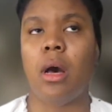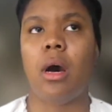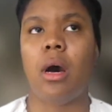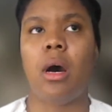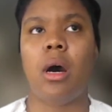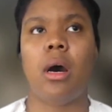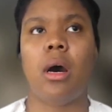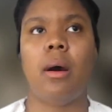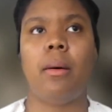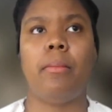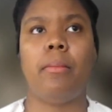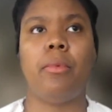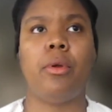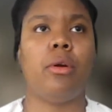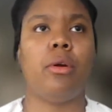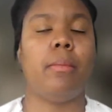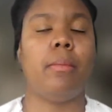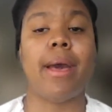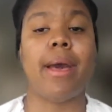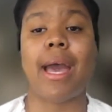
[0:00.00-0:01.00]
Um,
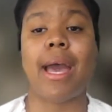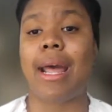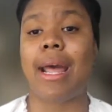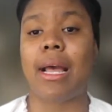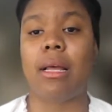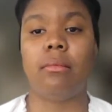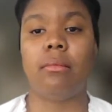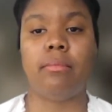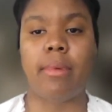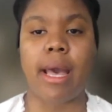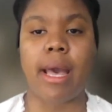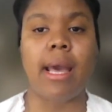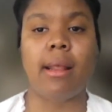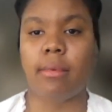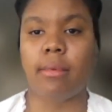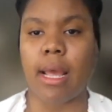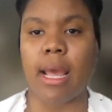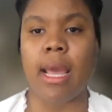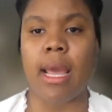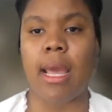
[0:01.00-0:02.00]
you're a bad at
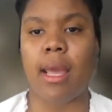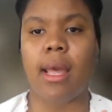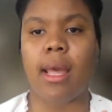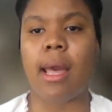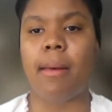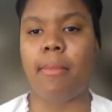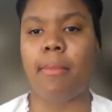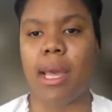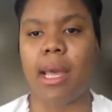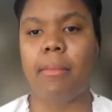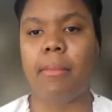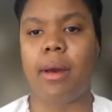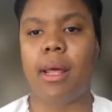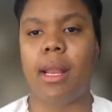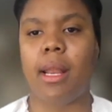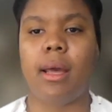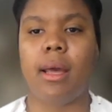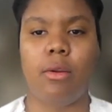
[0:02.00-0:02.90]
bad a at making money.